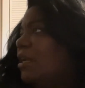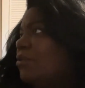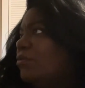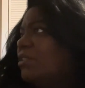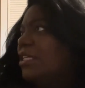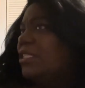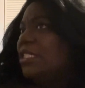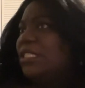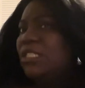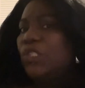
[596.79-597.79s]
I don't think
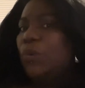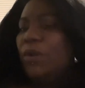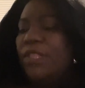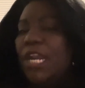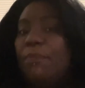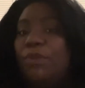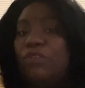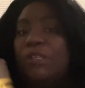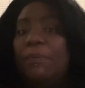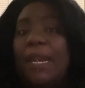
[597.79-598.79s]
this is the one that I'm
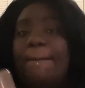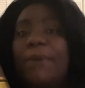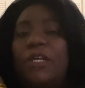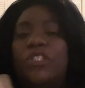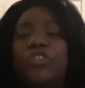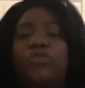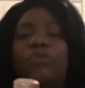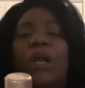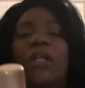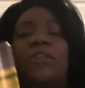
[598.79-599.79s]
using, but I bought two
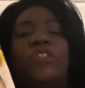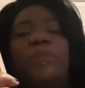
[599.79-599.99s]
colors